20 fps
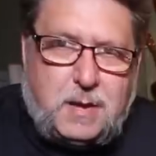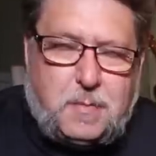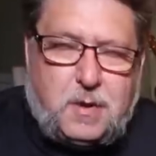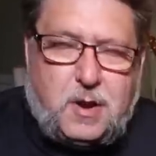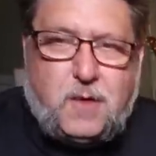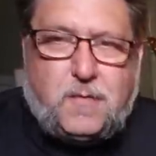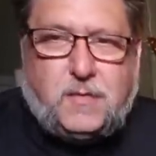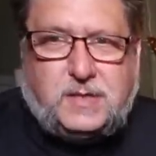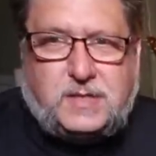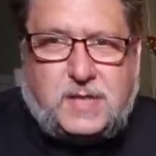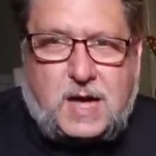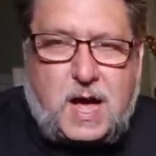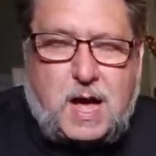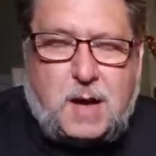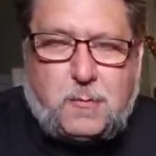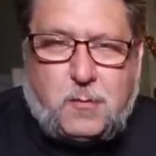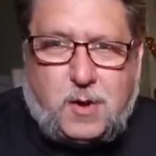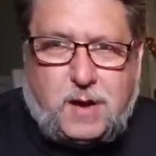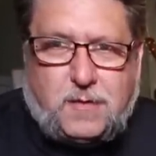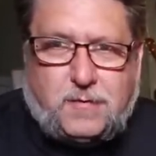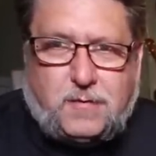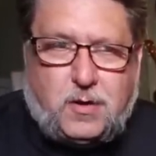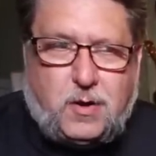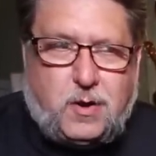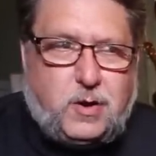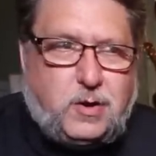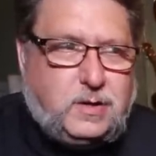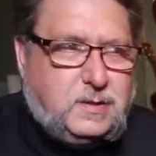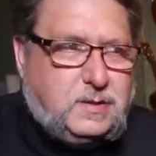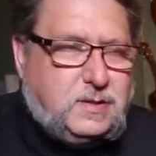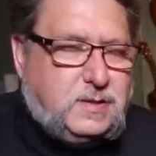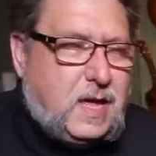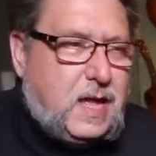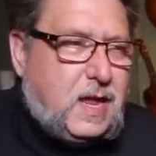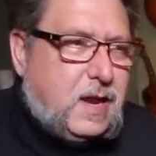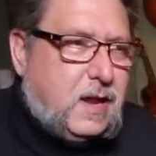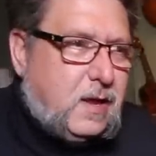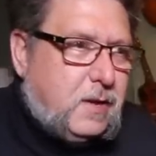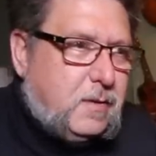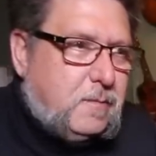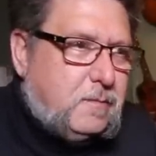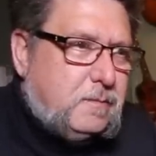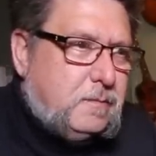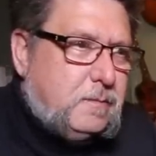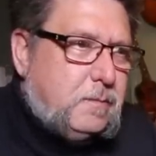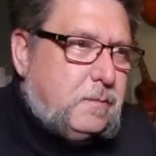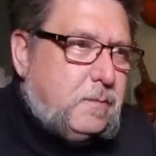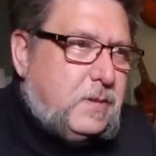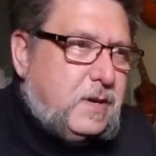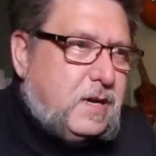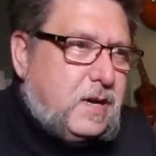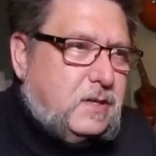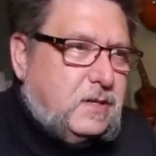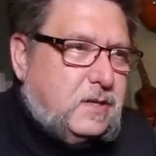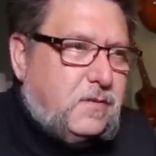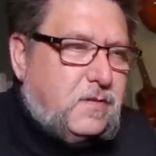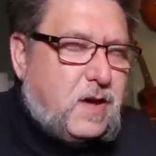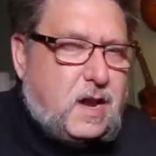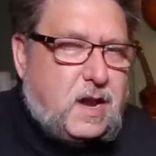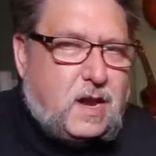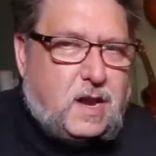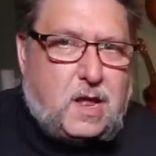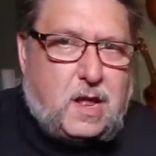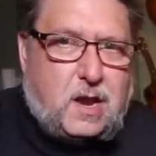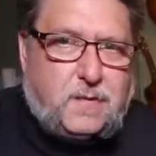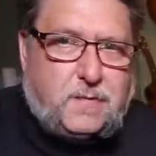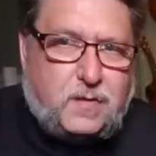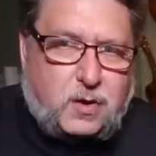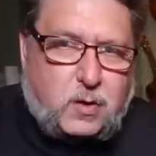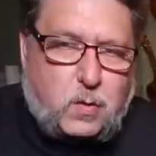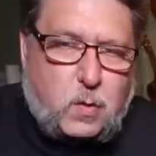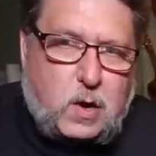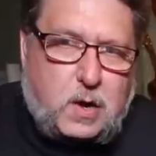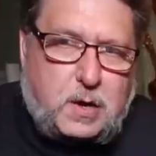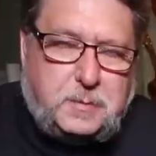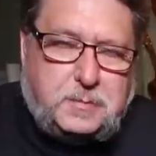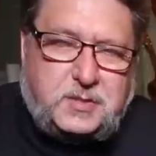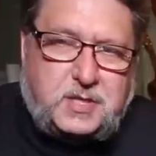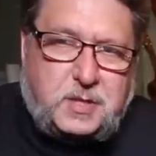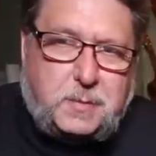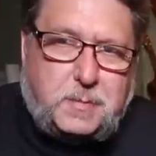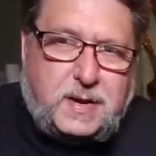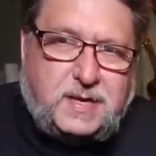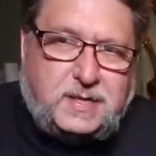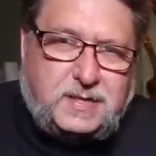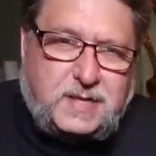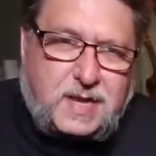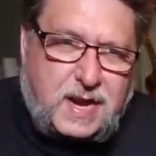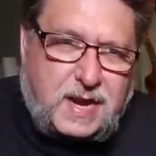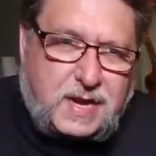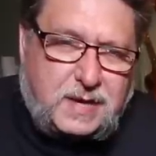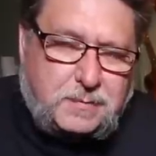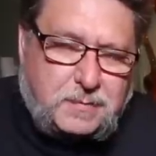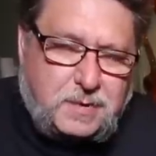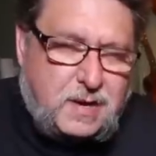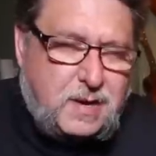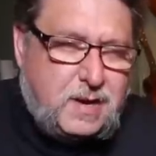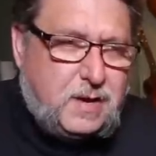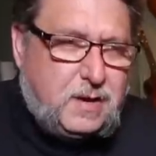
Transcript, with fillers: But over time, what I've learned is that um, because I've got a lot of aquariums to maintain,